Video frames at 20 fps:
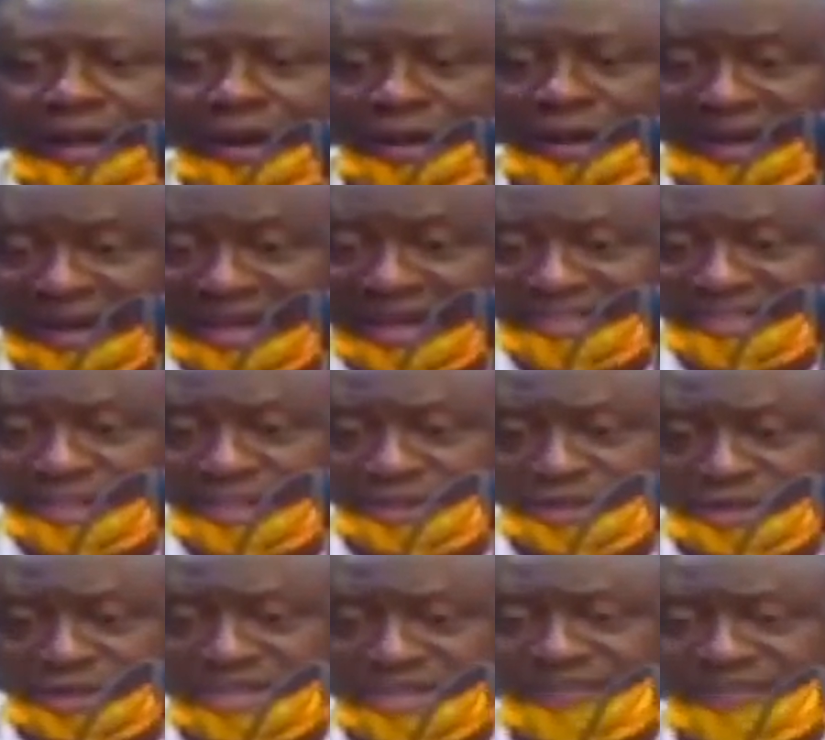
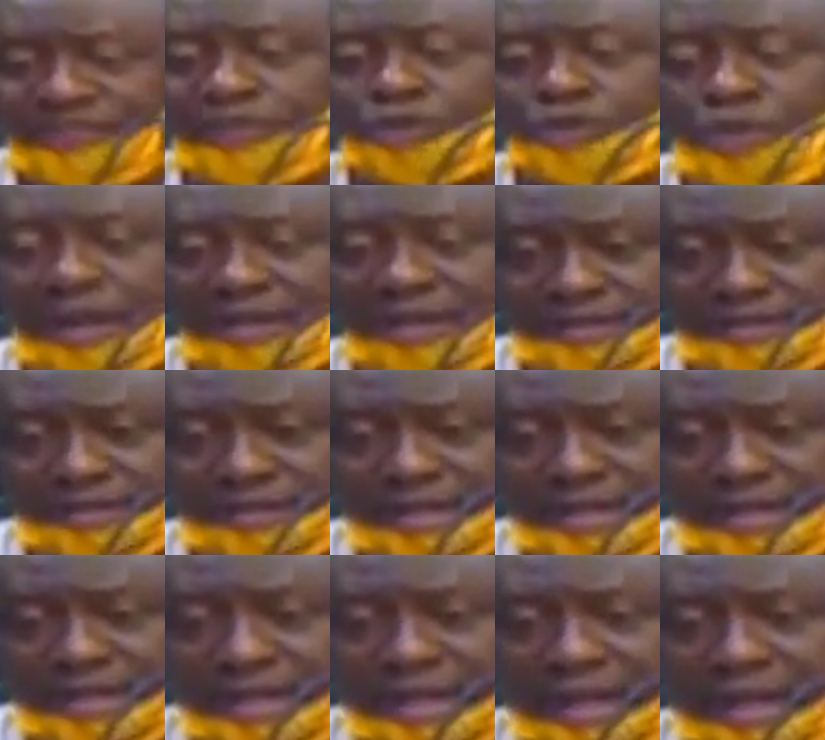organizations, individuals,
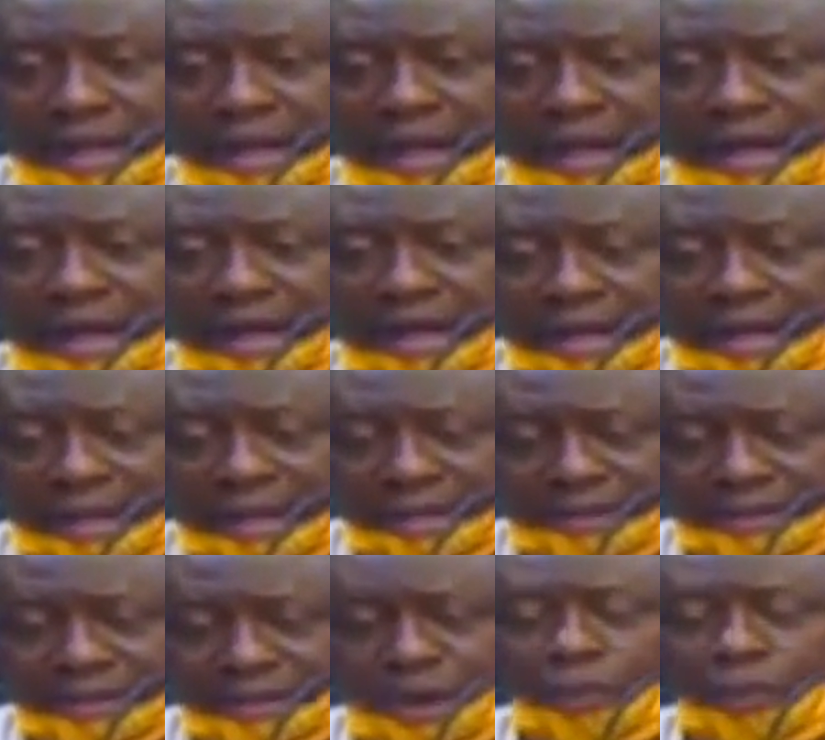uh,